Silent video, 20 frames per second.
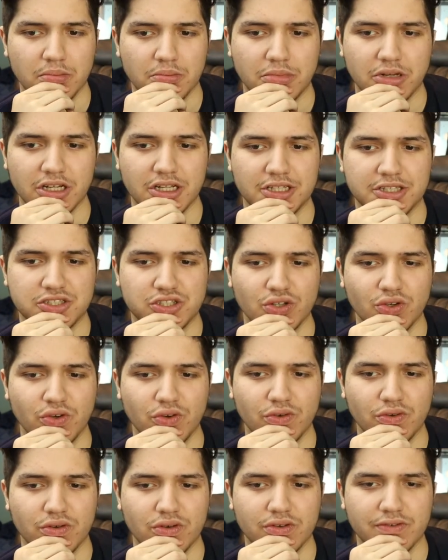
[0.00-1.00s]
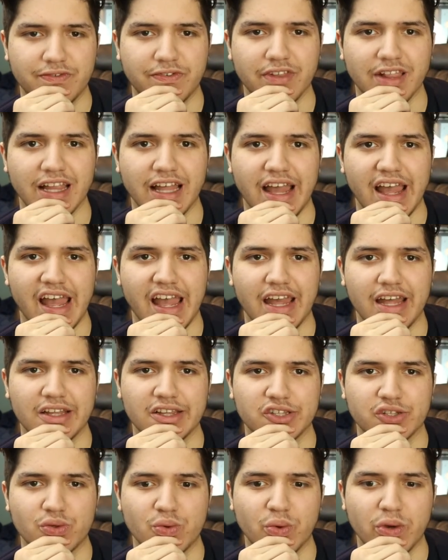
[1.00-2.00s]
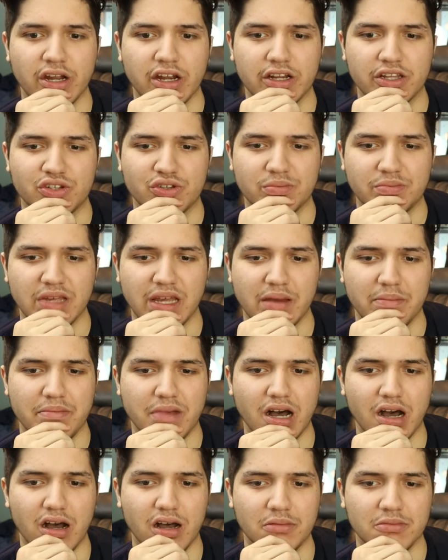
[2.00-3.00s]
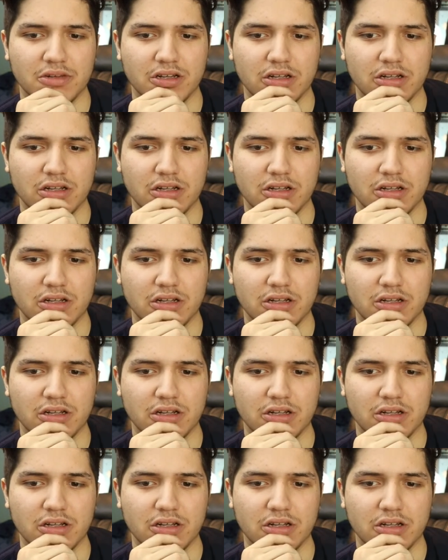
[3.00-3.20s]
But it's too flat and square to be a bomb.